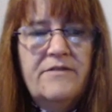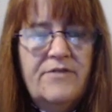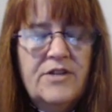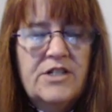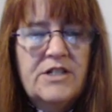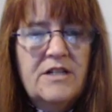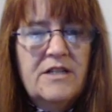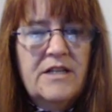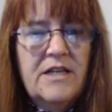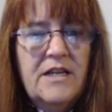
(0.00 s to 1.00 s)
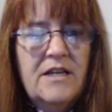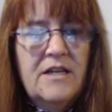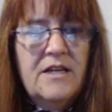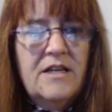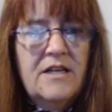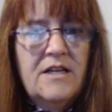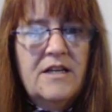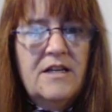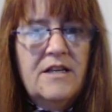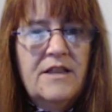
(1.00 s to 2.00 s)
unfortunately,
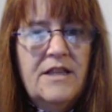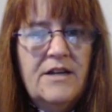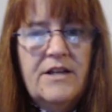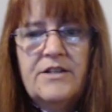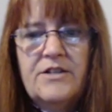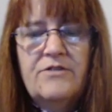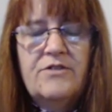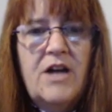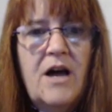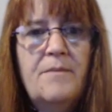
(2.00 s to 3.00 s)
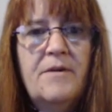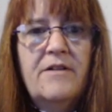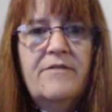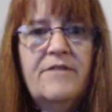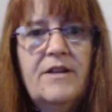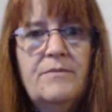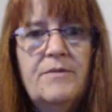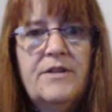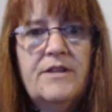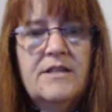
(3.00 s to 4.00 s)
there is no job
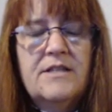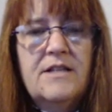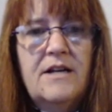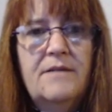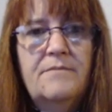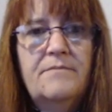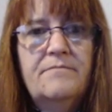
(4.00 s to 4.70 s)
available at this time.